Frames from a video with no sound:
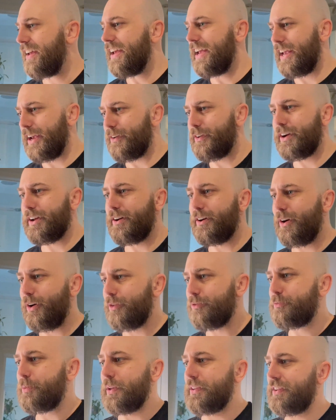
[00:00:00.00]
area
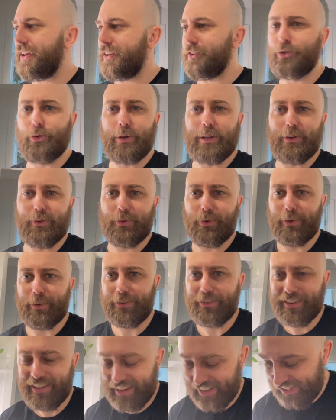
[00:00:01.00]
of potential
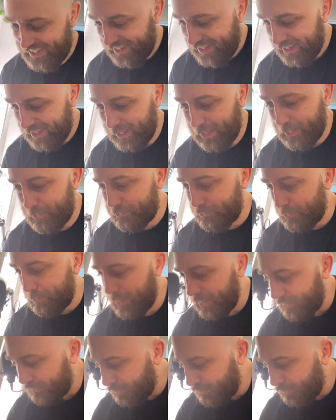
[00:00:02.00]
interest for me.